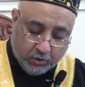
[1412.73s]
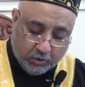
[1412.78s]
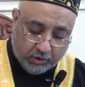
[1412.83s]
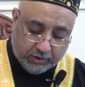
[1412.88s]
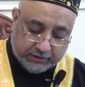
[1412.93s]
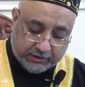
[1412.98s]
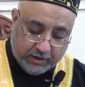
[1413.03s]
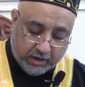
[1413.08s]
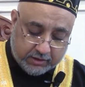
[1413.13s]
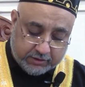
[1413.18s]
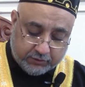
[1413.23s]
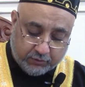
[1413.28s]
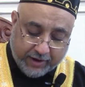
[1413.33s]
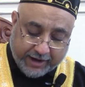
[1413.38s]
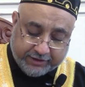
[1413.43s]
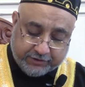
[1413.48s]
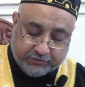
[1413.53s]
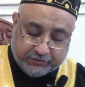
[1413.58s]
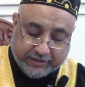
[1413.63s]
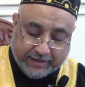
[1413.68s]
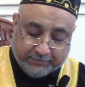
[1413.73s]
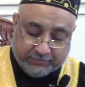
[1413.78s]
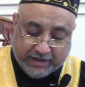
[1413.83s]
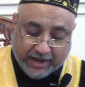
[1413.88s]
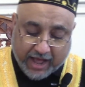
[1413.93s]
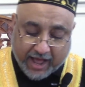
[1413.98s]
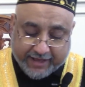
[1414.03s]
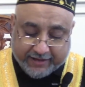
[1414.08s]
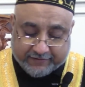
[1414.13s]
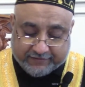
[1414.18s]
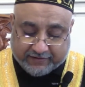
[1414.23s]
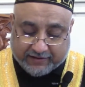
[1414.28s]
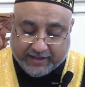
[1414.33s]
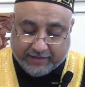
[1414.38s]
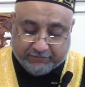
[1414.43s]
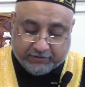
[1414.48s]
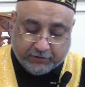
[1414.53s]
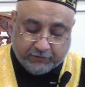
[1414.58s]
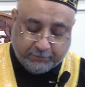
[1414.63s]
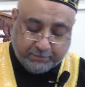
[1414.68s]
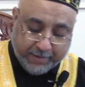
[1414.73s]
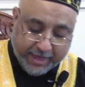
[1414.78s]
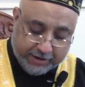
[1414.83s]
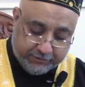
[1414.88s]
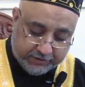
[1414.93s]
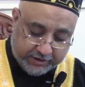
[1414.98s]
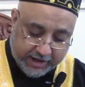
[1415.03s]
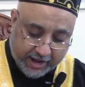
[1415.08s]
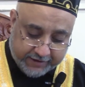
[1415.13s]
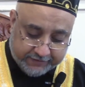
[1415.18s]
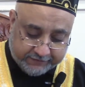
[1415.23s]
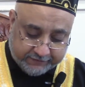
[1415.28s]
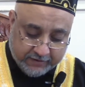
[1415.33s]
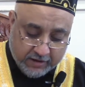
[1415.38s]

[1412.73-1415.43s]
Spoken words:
O Allah, grant to them the highest level of paradise.